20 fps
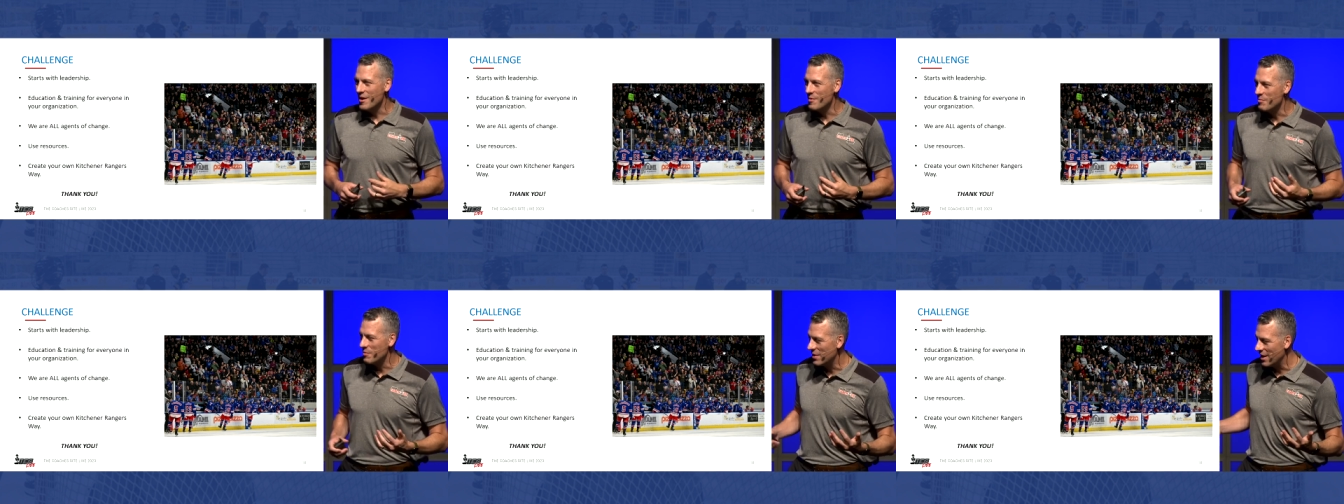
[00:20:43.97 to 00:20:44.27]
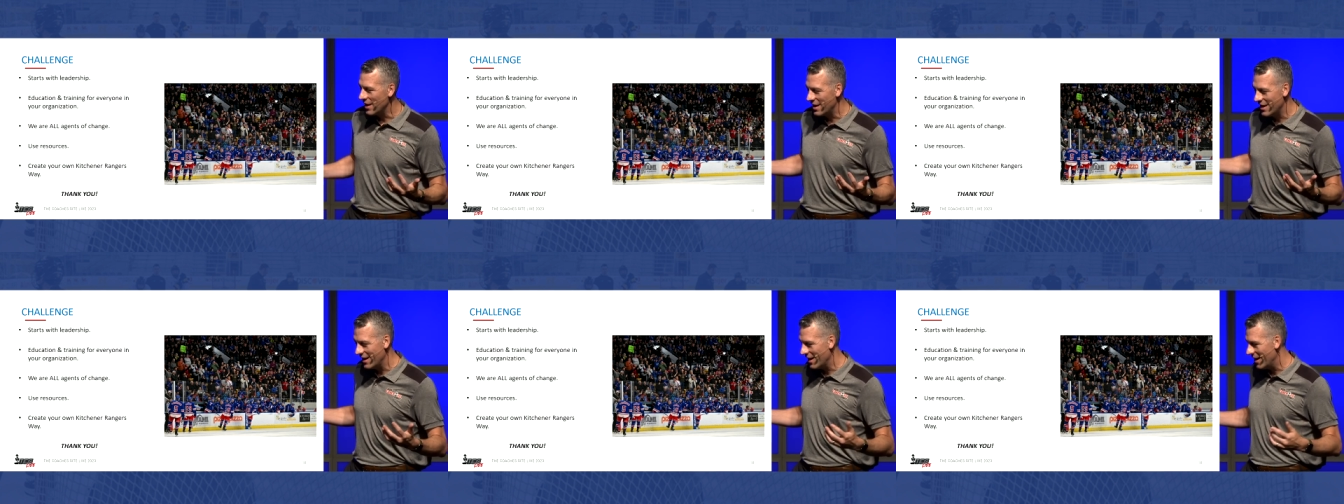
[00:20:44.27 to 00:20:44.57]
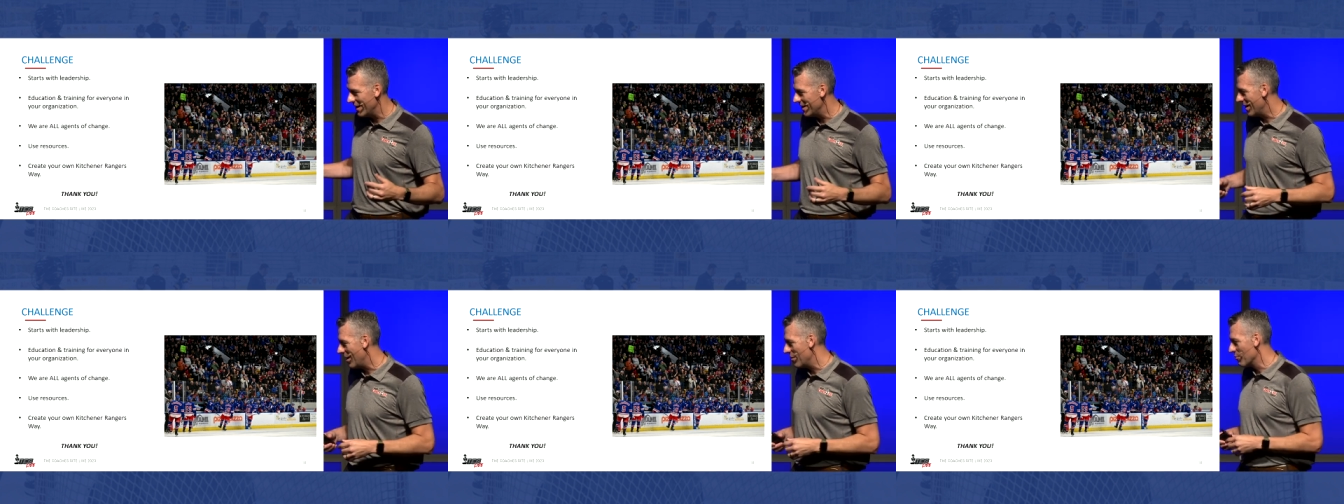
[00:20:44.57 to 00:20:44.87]

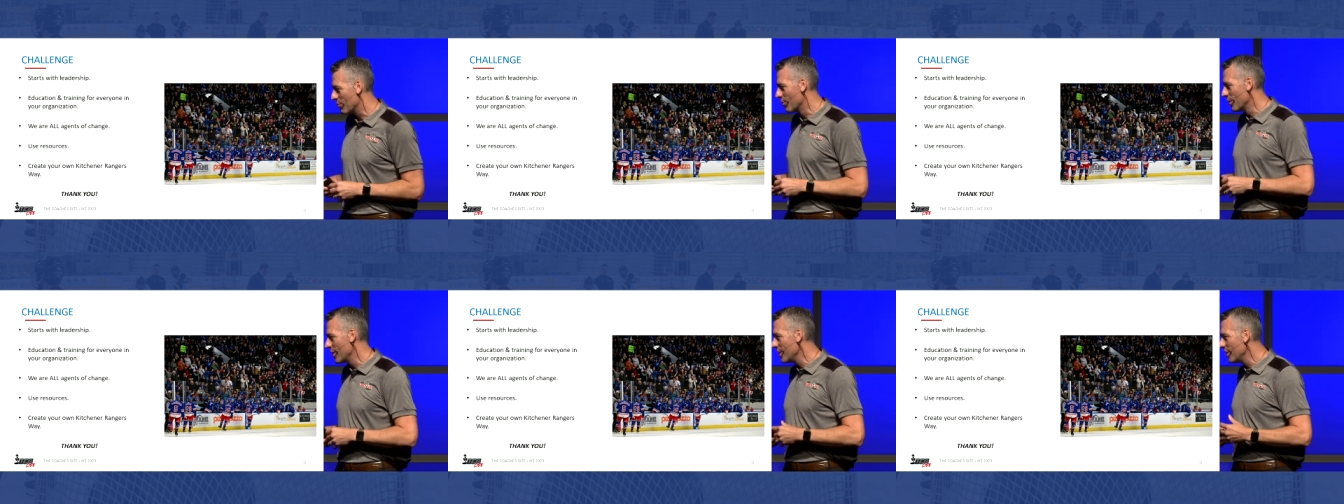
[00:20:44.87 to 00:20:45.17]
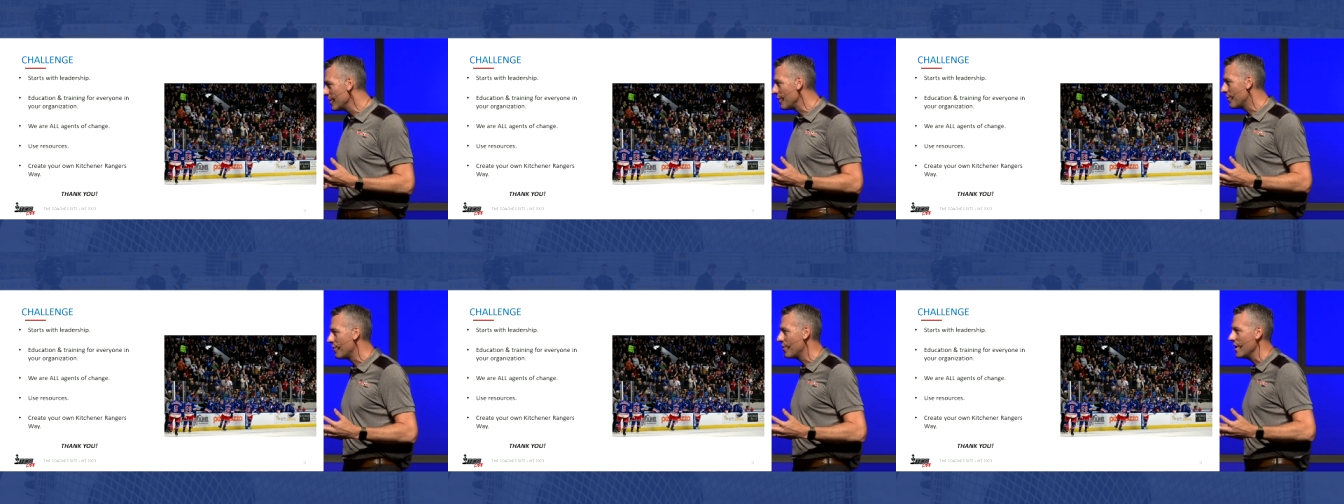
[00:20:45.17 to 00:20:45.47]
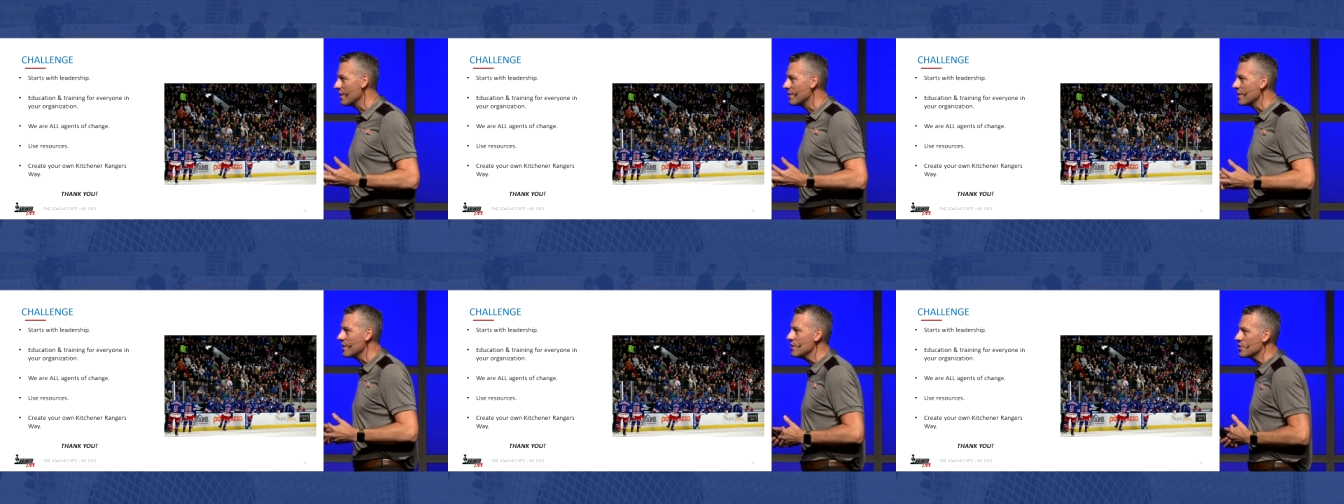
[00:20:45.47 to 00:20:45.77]
I really
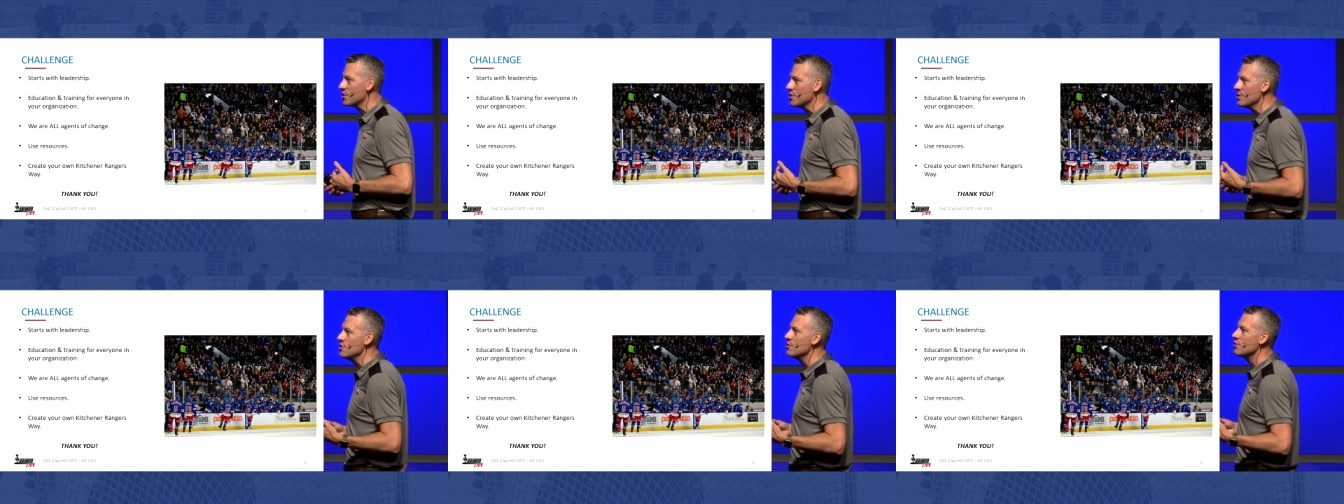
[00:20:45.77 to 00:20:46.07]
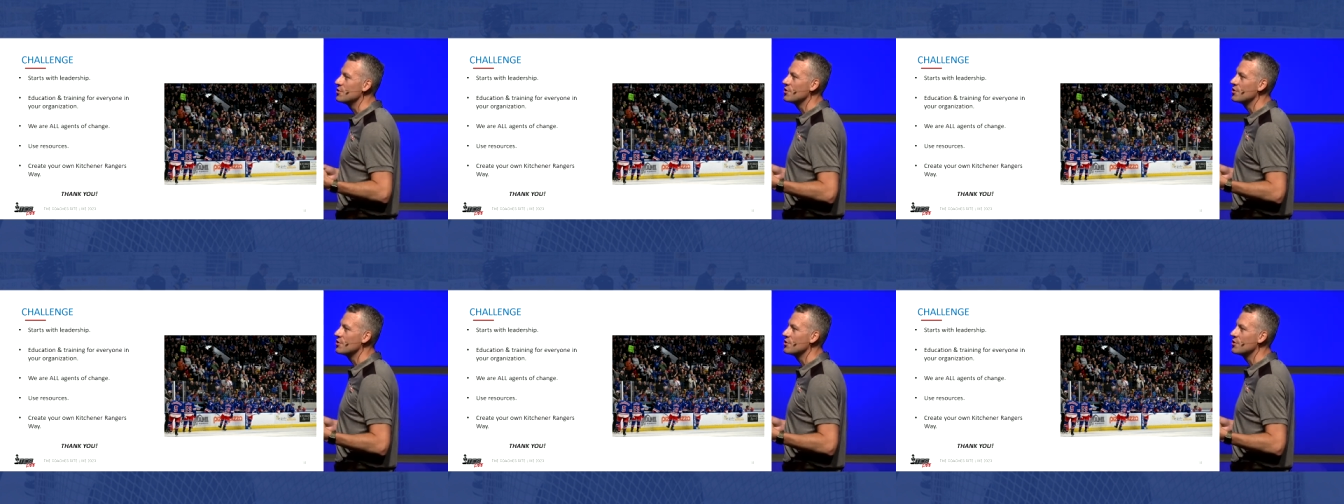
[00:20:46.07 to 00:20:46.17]
think that you should